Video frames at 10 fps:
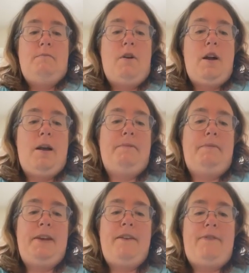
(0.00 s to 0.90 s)

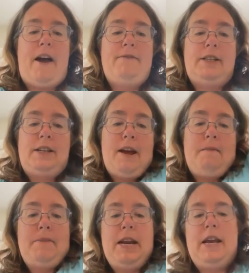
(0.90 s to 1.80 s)
probably 5 to
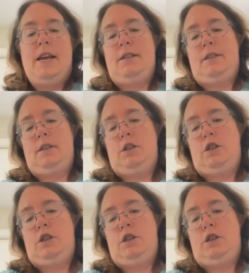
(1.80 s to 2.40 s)
10 minutes